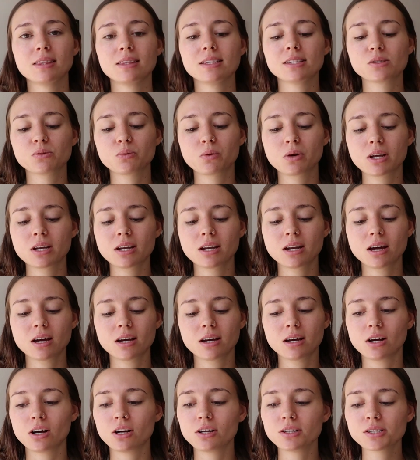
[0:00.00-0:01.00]
This one
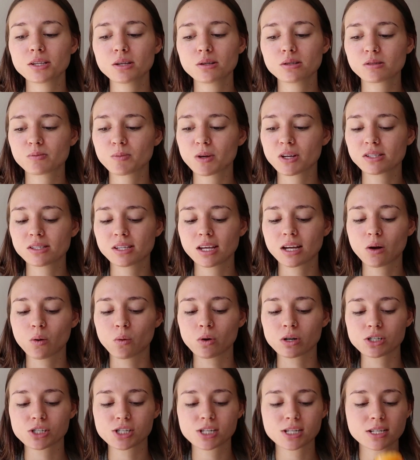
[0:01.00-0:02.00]
also smells like
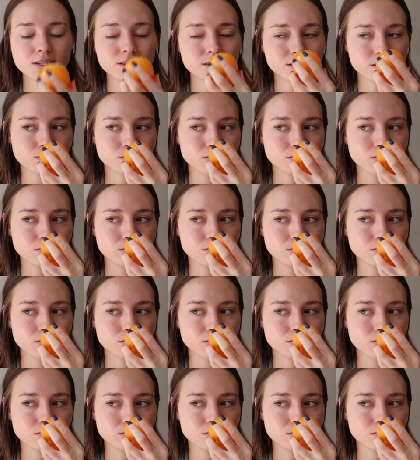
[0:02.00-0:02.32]
oranges.